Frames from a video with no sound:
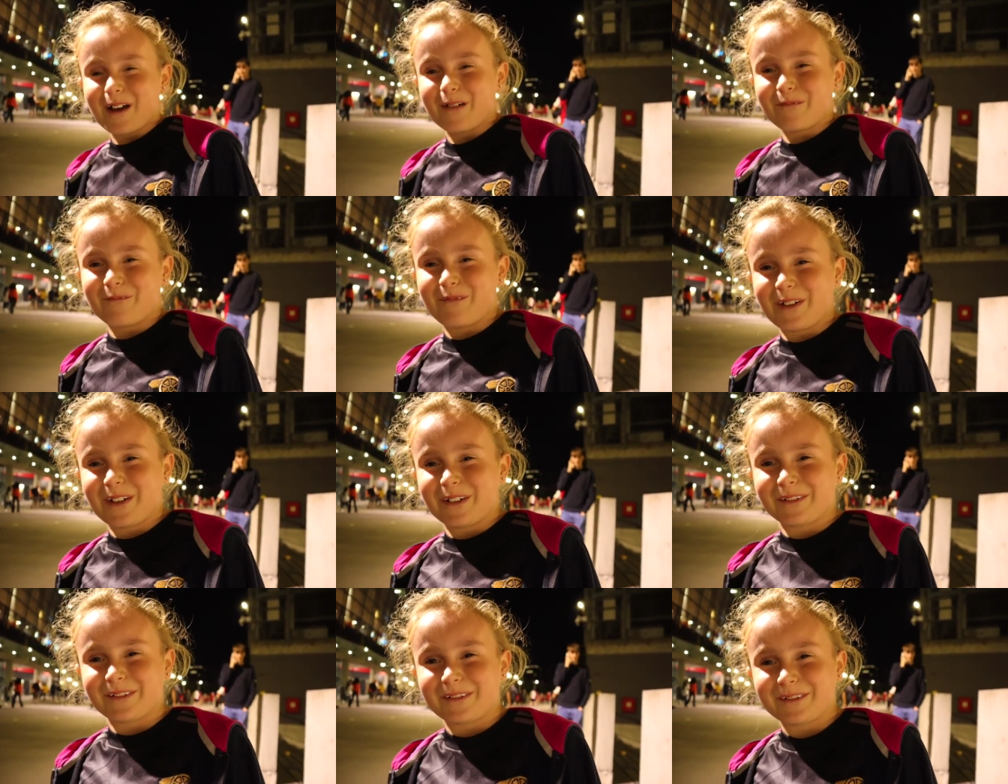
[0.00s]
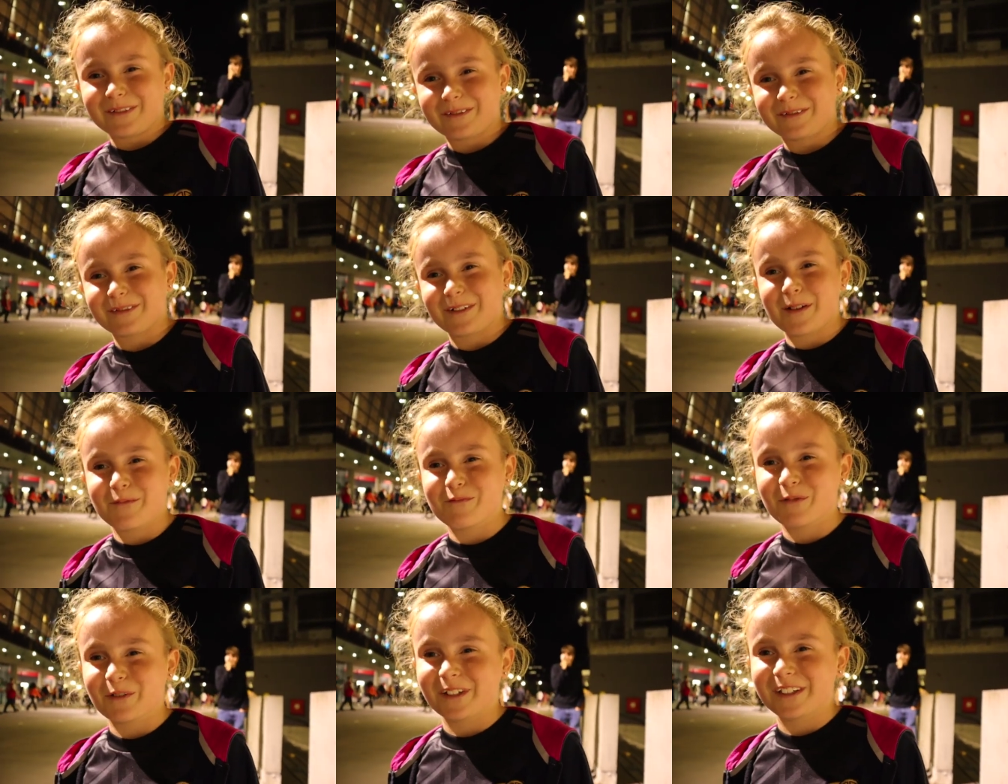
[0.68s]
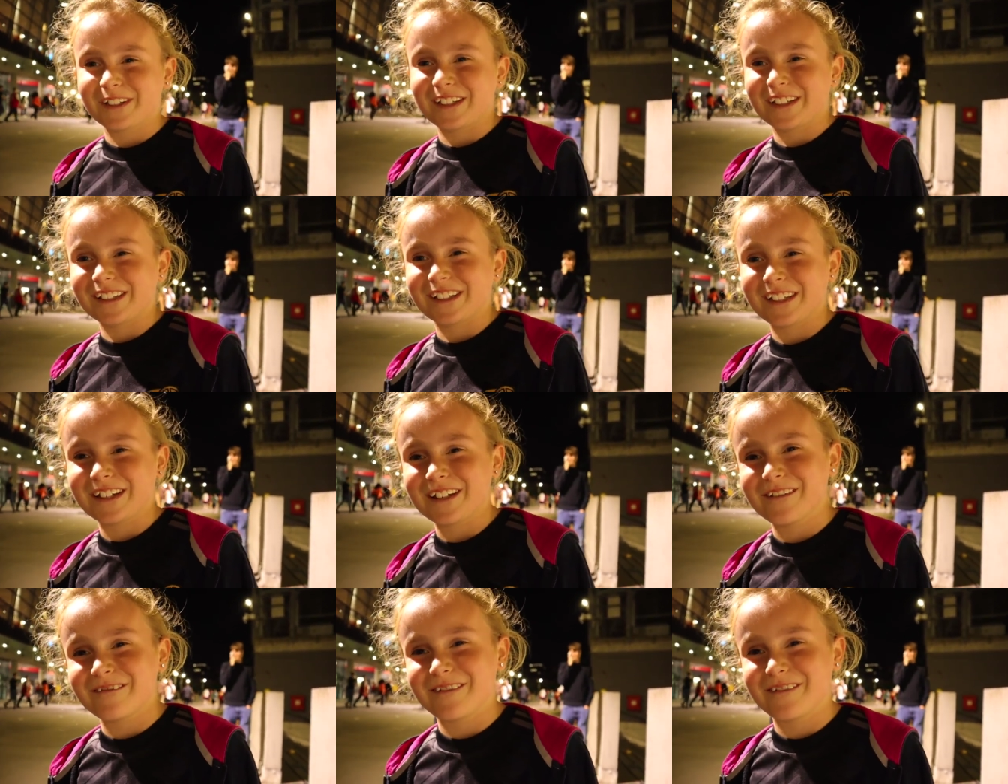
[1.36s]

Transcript: I'm the um, Three Pointers TV.